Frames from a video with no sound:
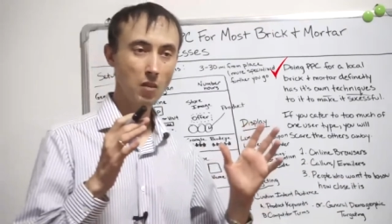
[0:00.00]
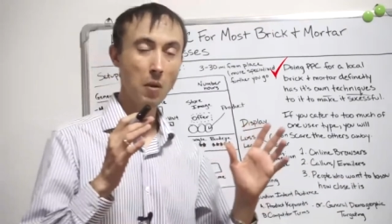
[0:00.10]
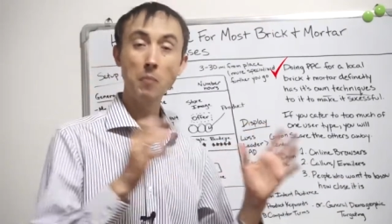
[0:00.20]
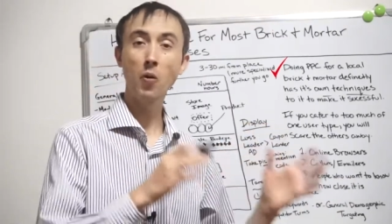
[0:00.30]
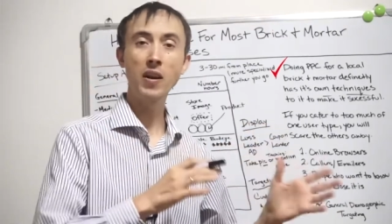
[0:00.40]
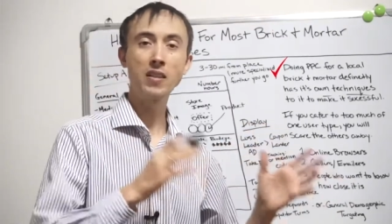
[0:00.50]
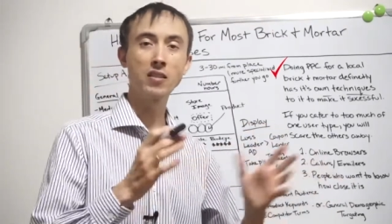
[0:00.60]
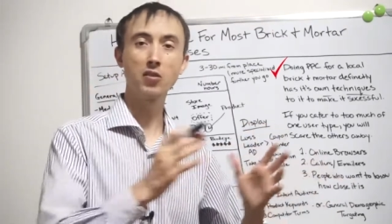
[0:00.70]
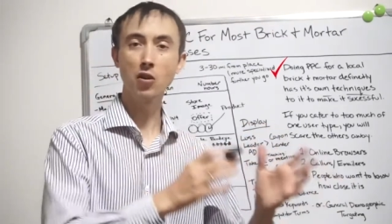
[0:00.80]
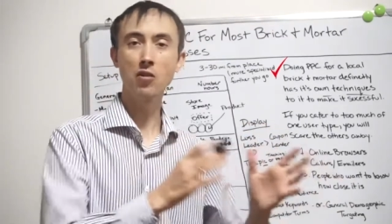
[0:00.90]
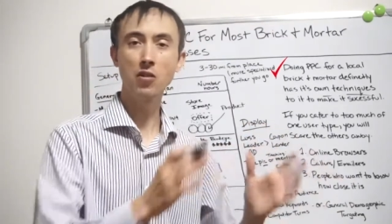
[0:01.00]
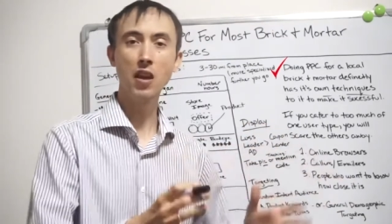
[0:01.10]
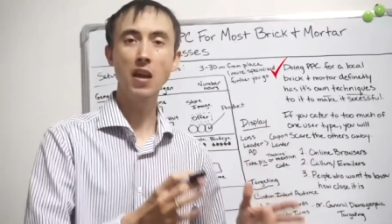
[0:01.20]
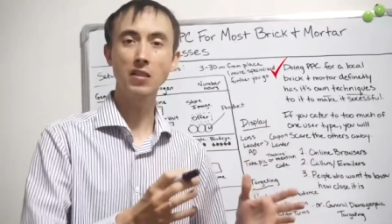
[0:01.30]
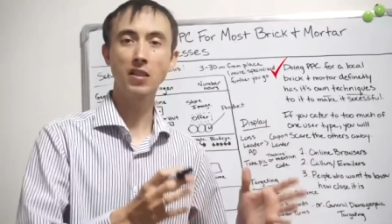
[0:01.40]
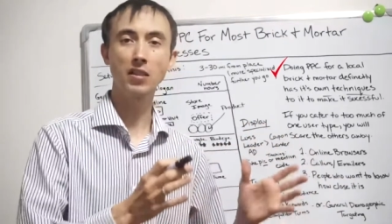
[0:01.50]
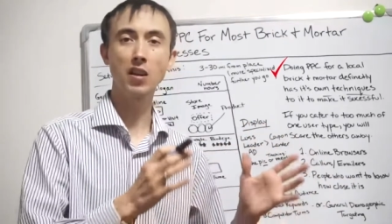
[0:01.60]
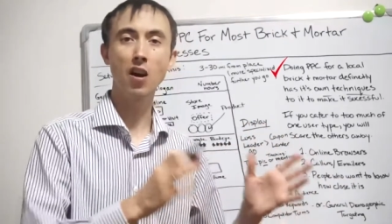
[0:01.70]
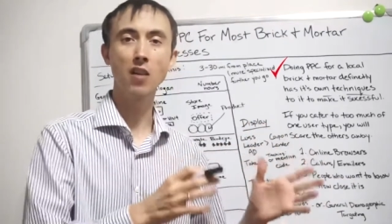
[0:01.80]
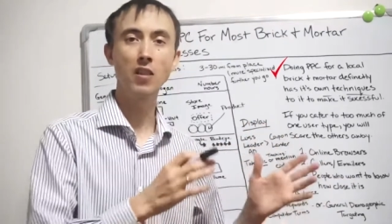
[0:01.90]
My point is, there's certain things that
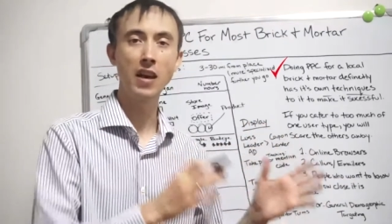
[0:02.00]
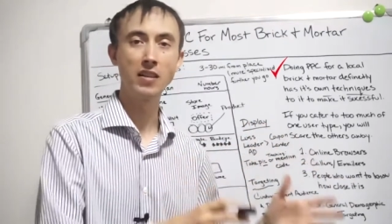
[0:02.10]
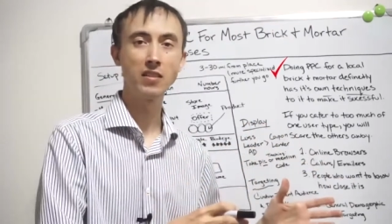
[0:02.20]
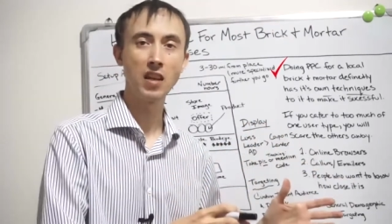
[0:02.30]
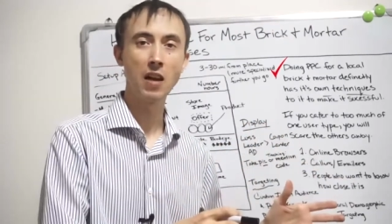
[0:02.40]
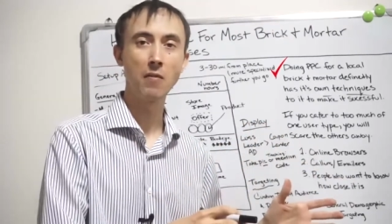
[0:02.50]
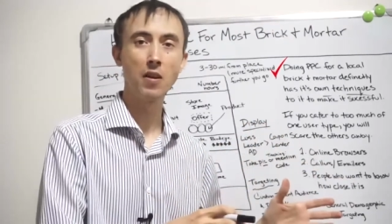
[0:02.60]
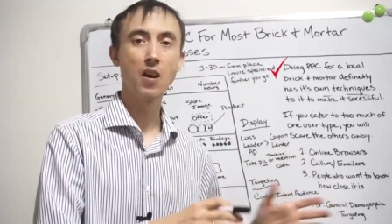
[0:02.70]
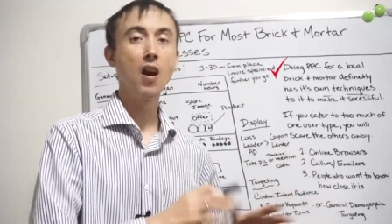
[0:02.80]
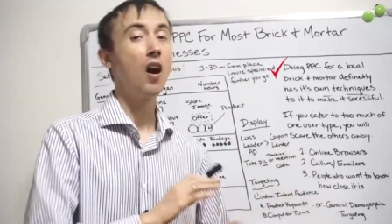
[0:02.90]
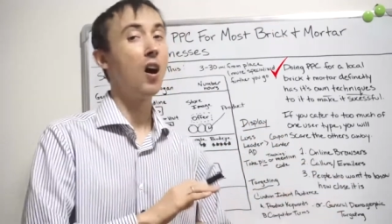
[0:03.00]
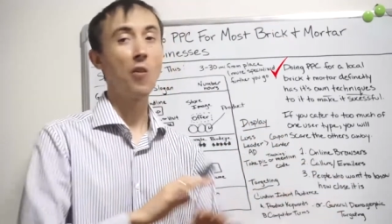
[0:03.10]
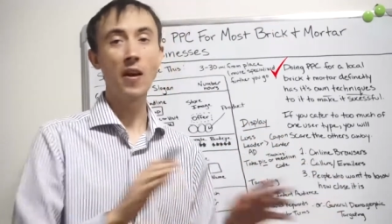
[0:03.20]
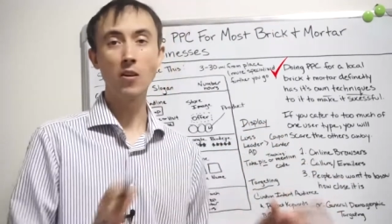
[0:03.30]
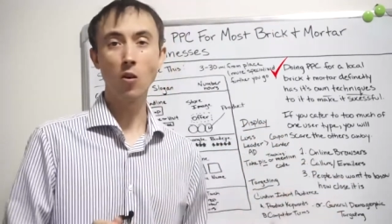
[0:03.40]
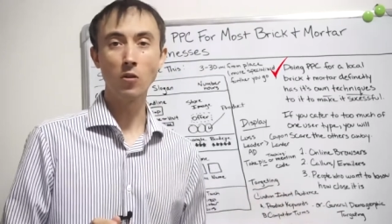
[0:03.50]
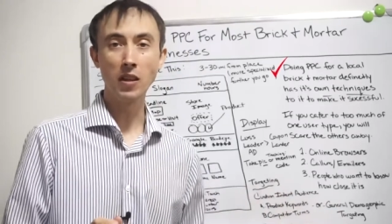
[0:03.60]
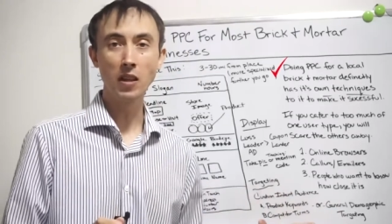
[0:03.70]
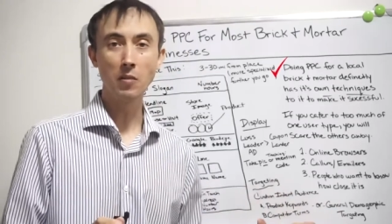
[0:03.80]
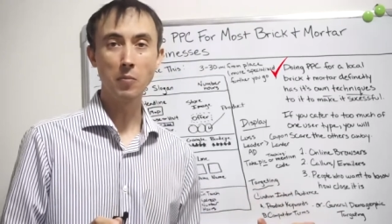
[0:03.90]
the online stuff, online
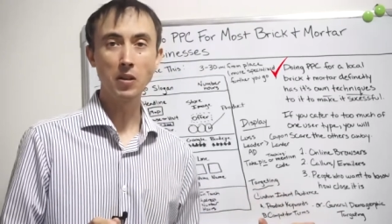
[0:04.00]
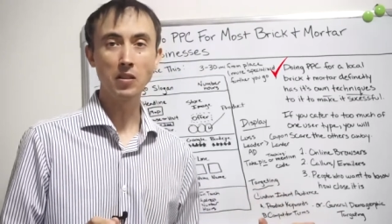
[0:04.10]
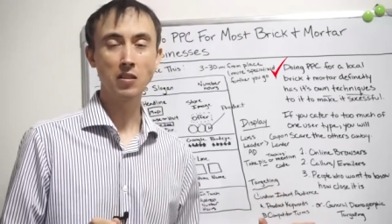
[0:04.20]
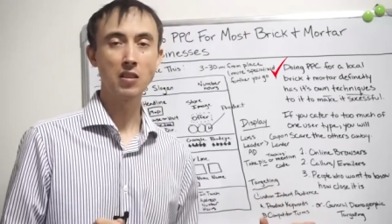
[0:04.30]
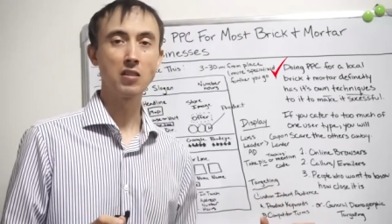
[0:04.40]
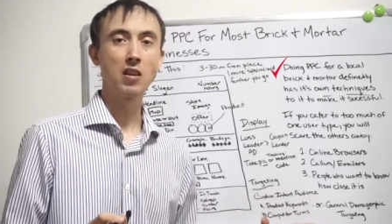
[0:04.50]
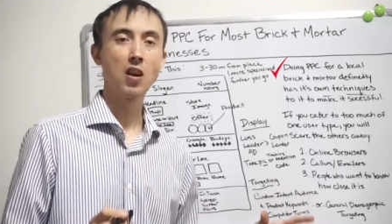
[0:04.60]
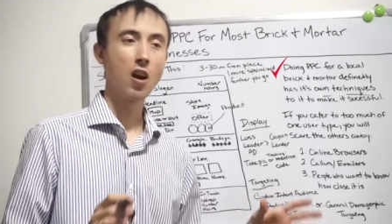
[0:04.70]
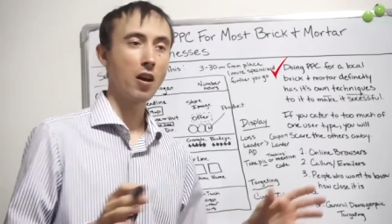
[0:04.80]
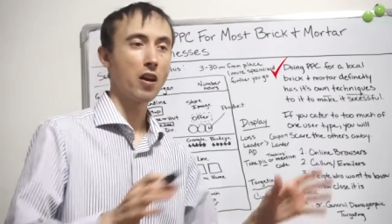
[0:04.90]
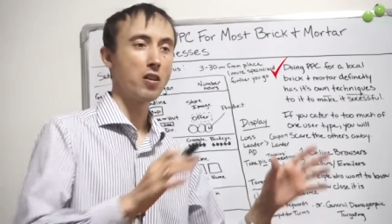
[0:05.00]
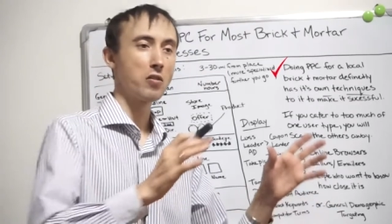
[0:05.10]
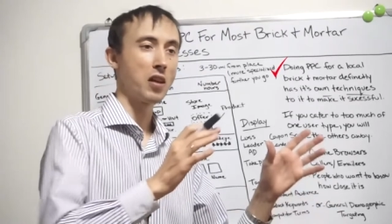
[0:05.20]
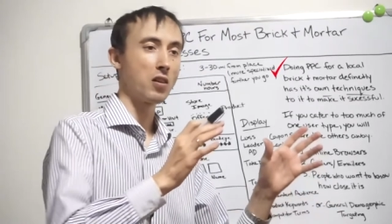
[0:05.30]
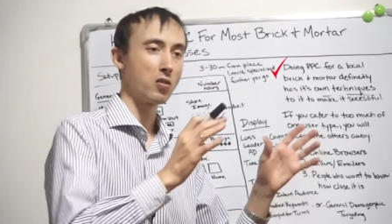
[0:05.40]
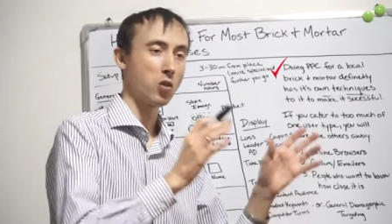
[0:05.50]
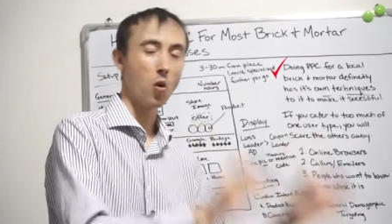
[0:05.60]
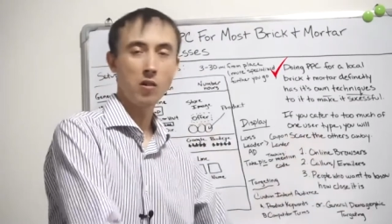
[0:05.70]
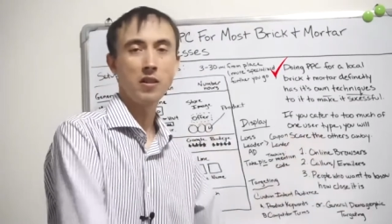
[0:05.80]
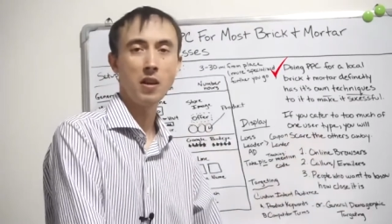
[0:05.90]
only businesses are going to do that are
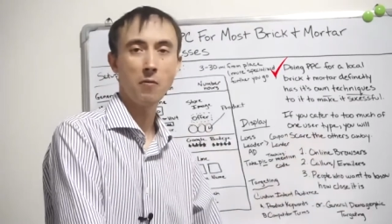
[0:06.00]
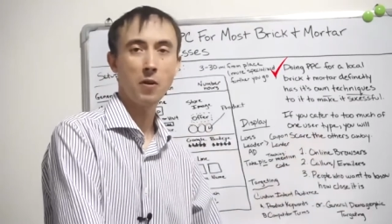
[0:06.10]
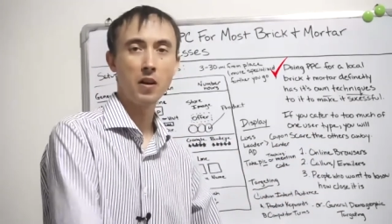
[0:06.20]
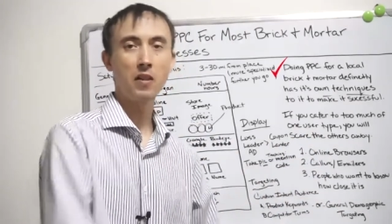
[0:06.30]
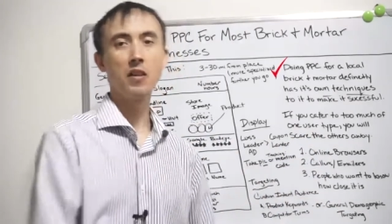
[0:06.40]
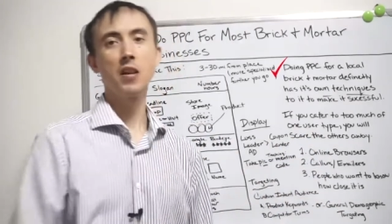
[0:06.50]
totally different